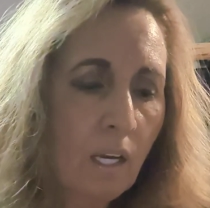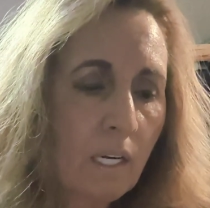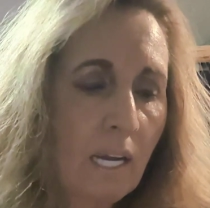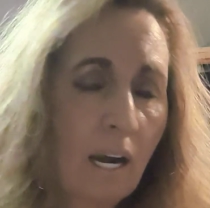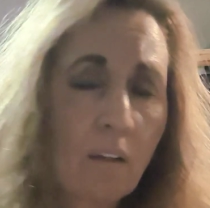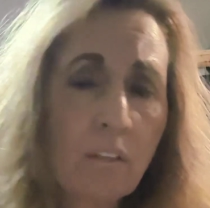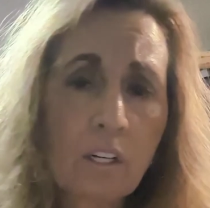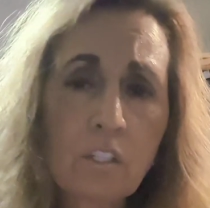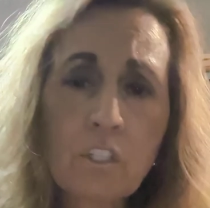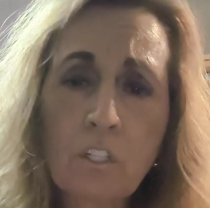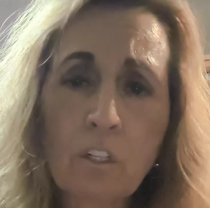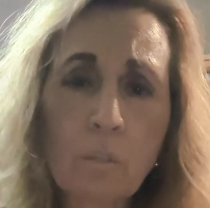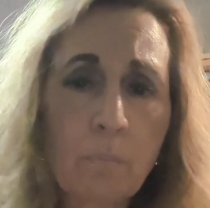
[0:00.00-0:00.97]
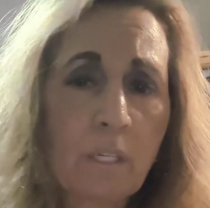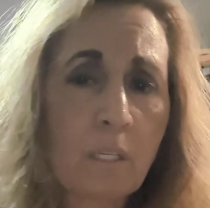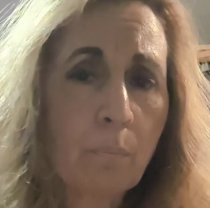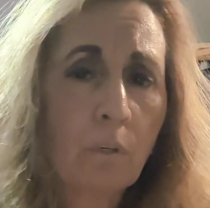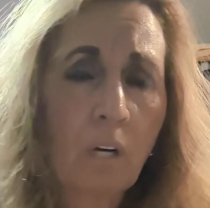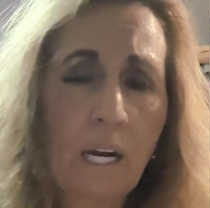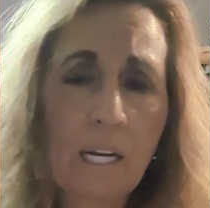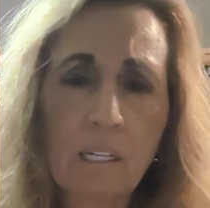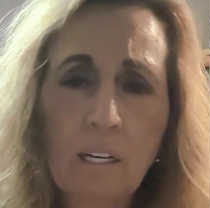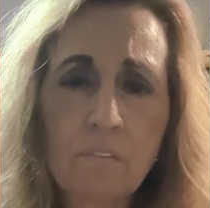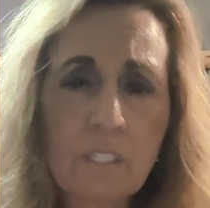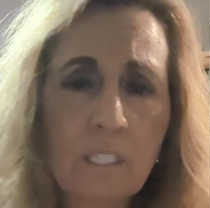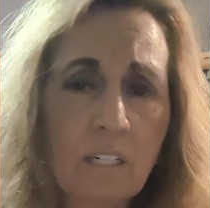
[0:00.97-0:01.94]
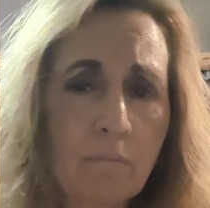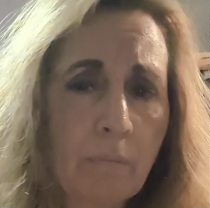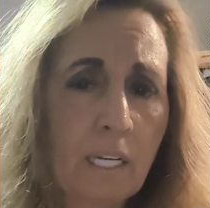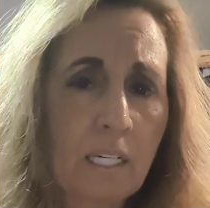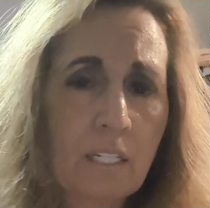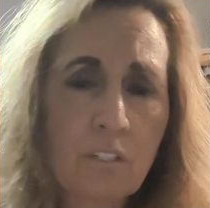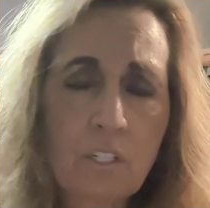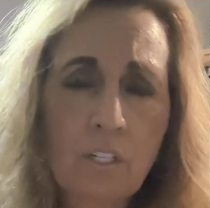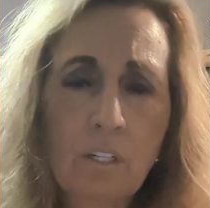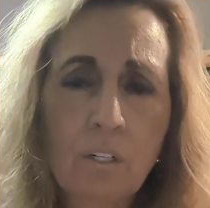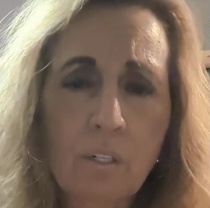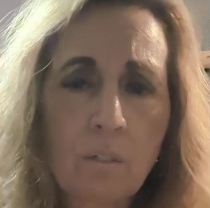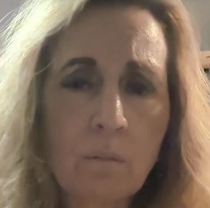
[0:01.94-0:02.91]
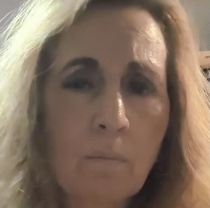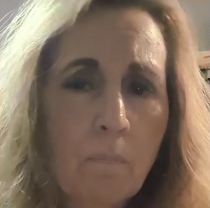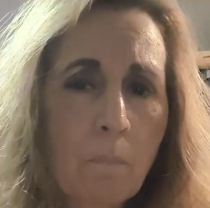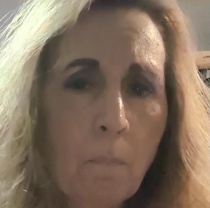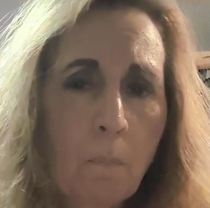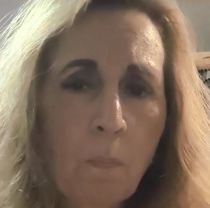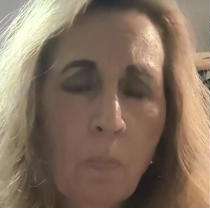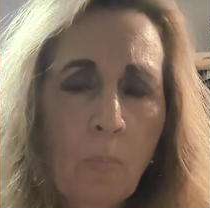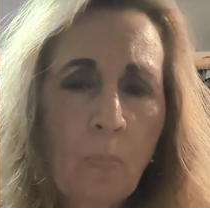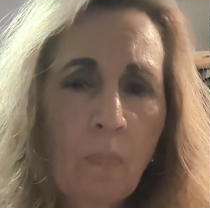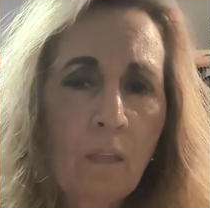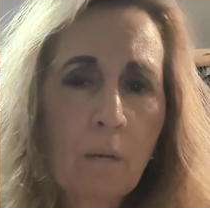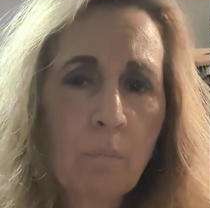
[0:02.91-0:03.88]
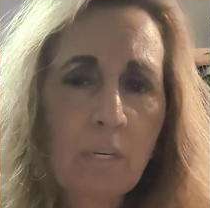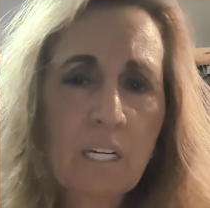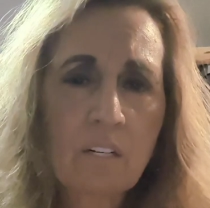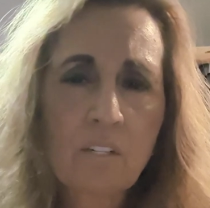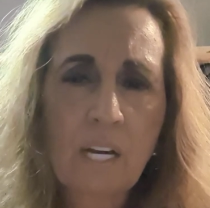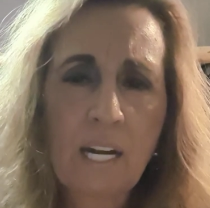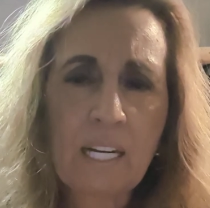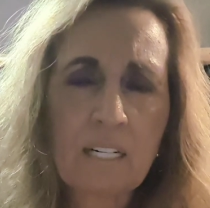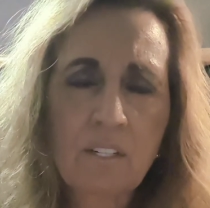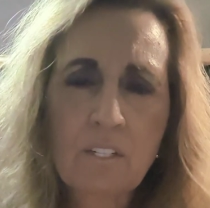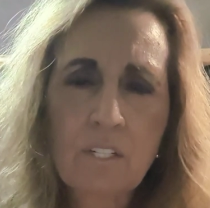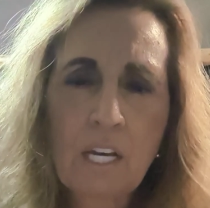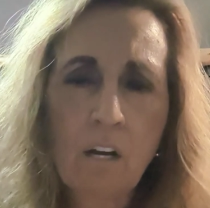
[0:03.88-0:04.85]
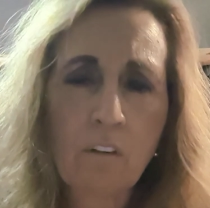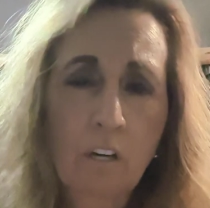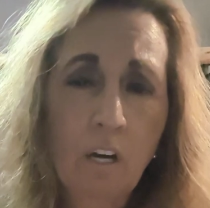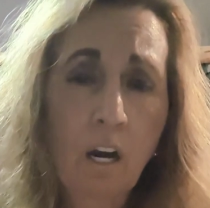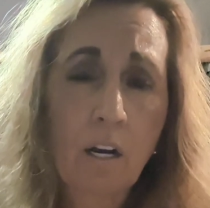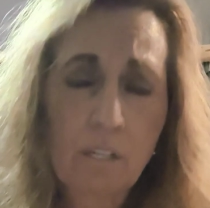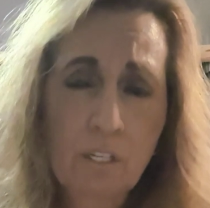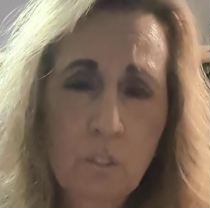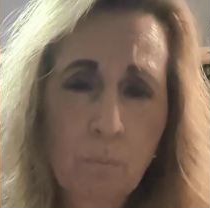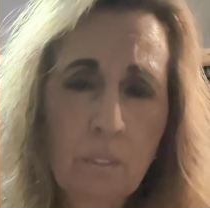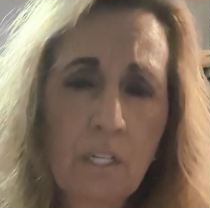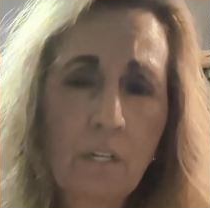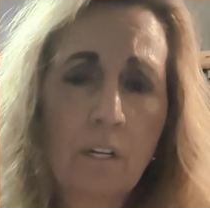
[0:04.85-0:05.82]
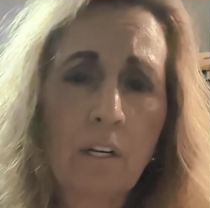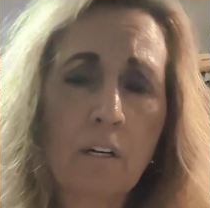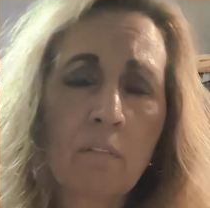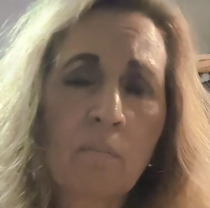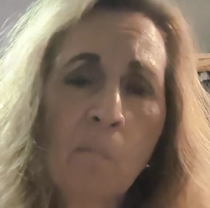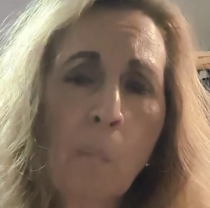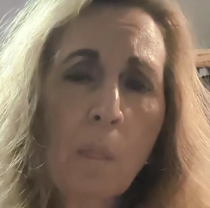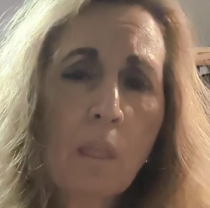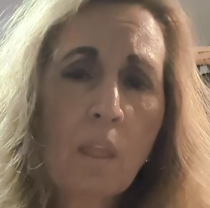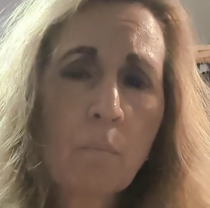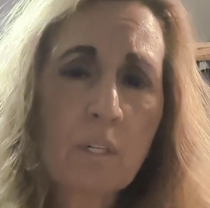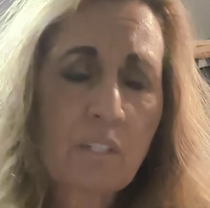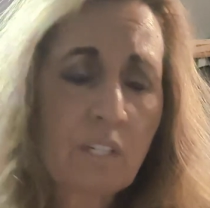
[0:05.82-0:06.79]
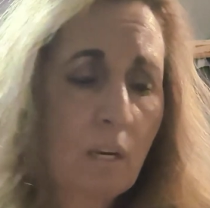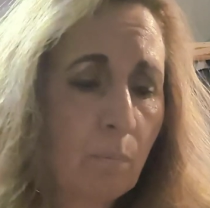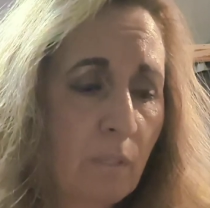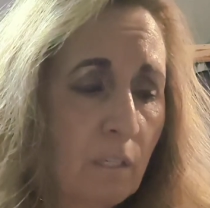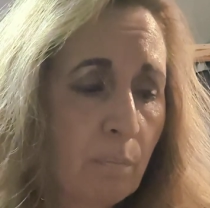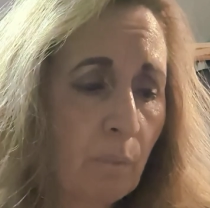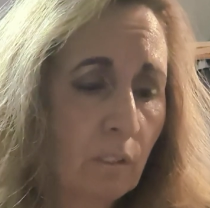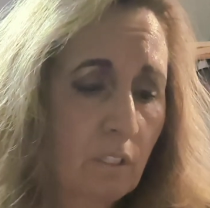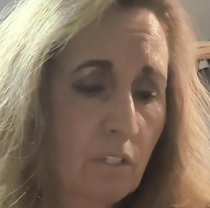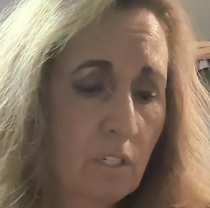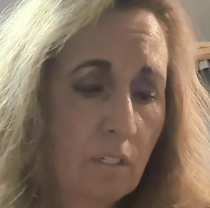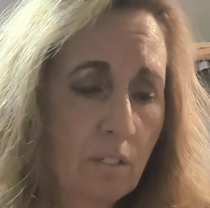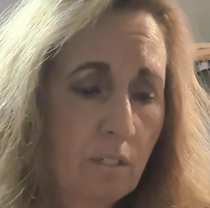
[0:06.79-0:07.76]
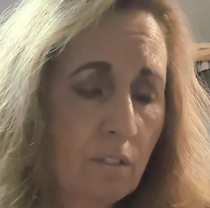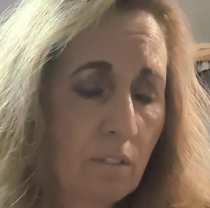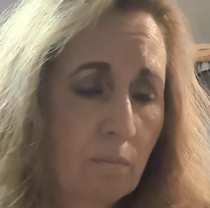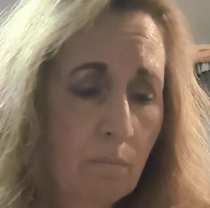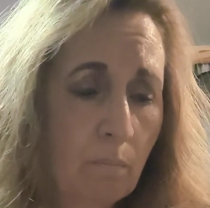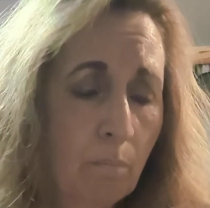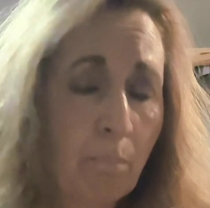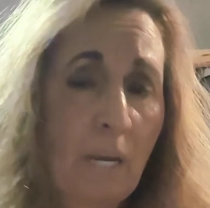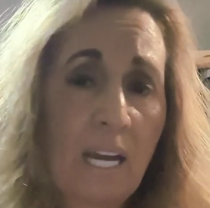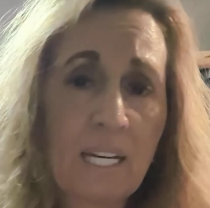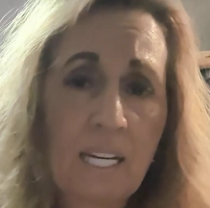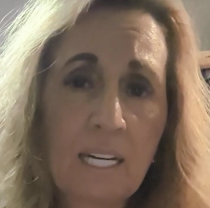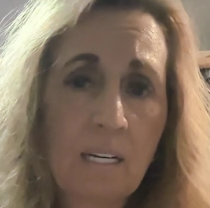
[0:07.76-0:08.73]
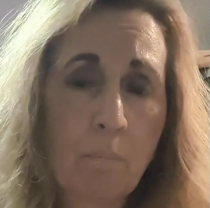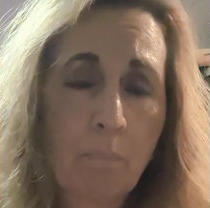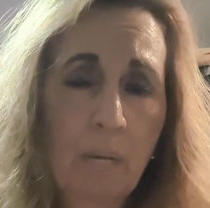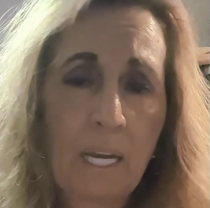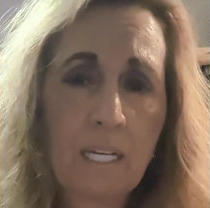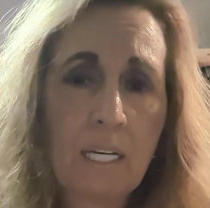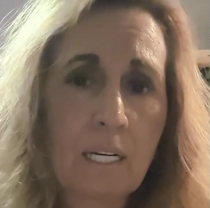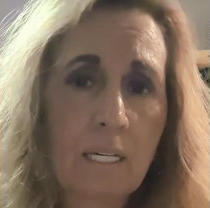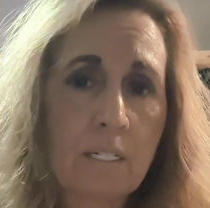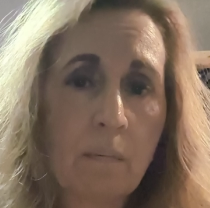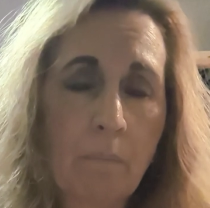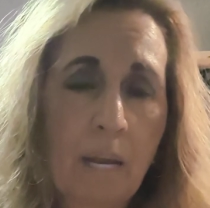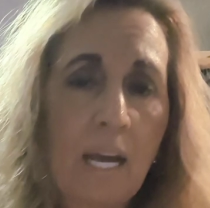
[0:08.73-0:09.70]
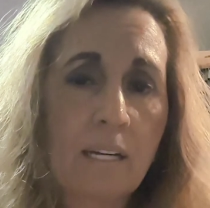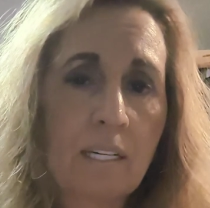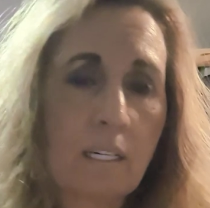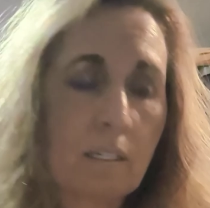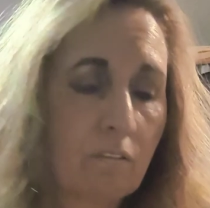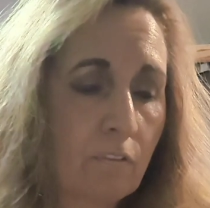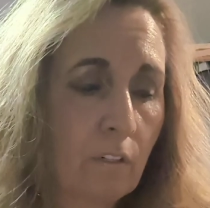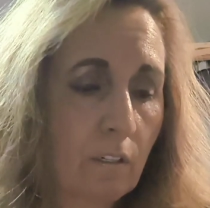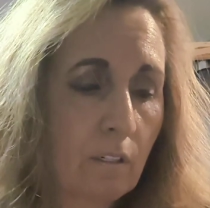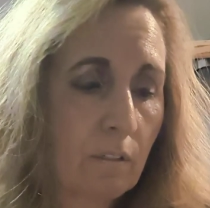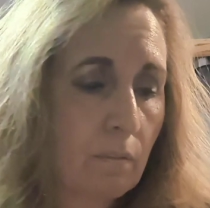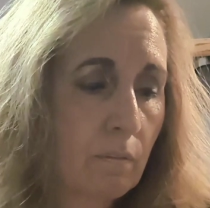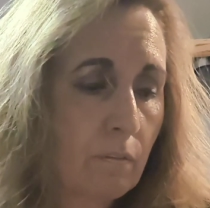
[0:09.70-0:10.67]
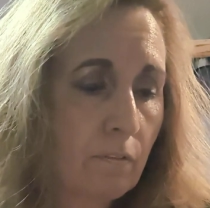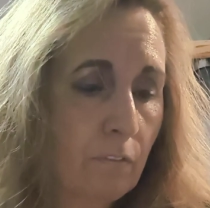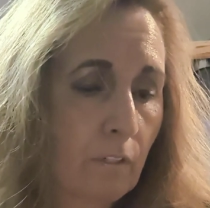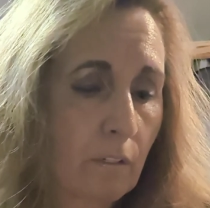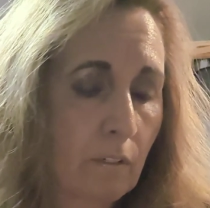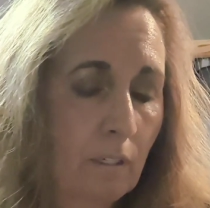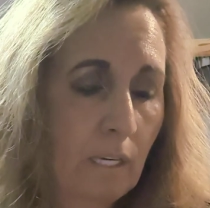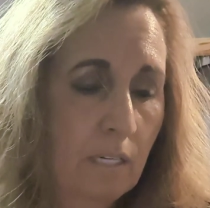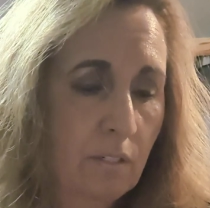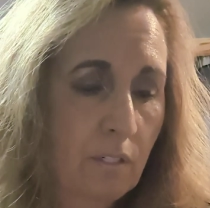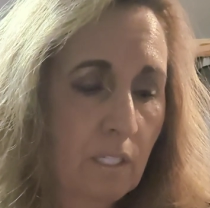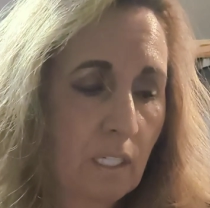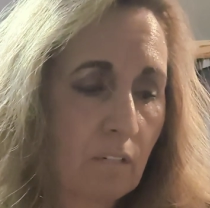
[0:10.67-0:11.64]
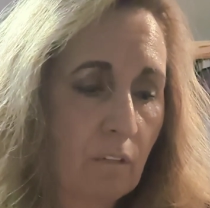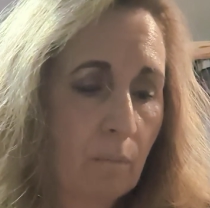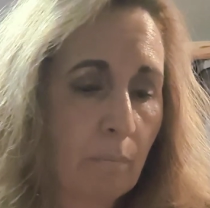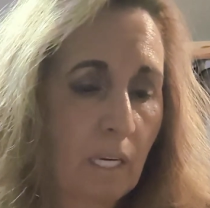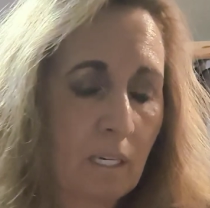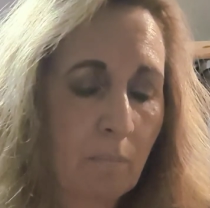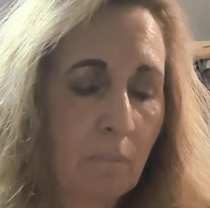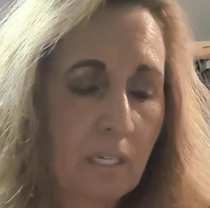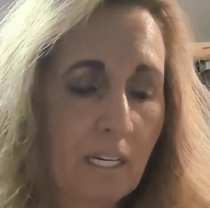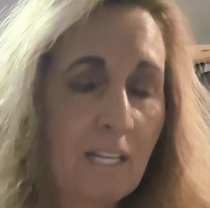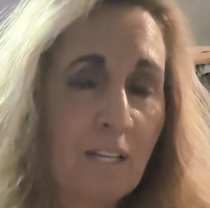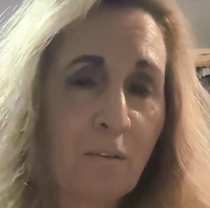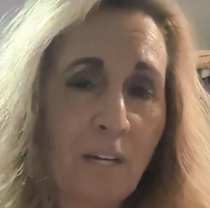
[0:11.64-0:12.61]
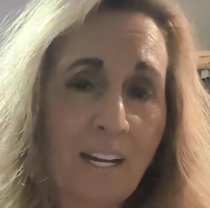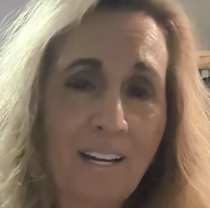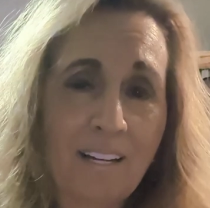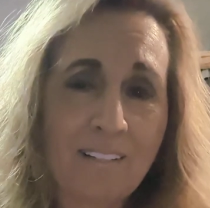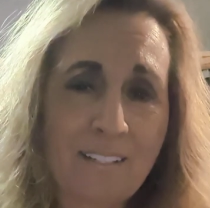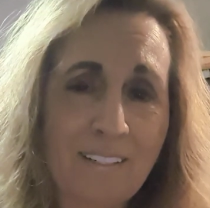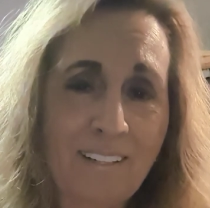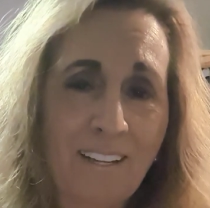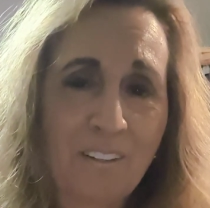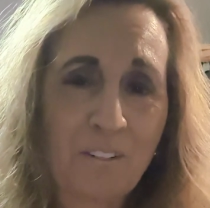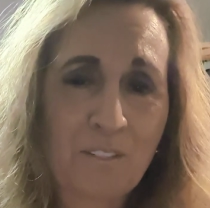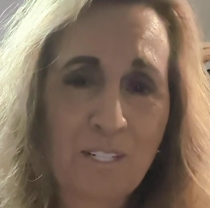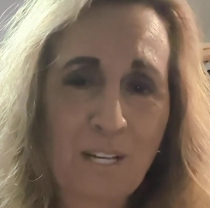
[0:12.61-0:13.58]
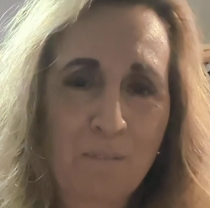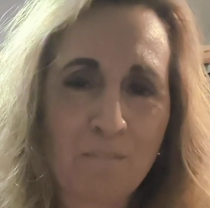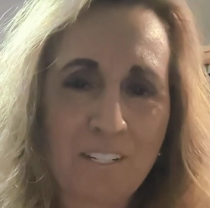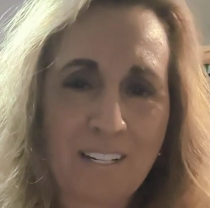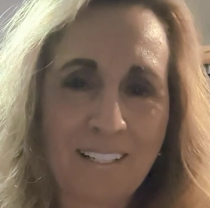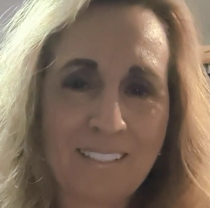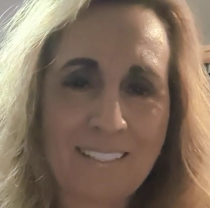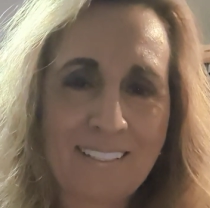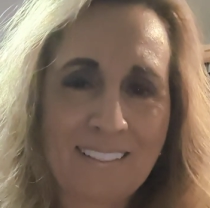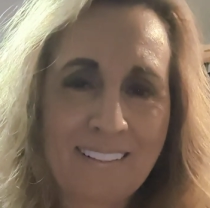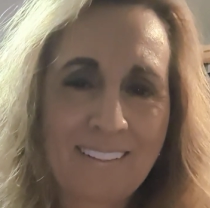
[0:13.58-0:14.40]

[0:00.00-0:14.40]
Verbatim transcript: Now, there's certain people I love to give money to because I can tell their heart is pure. But some people are just begging and begging and demanding for for us to give them money. But anyway, that's another subject.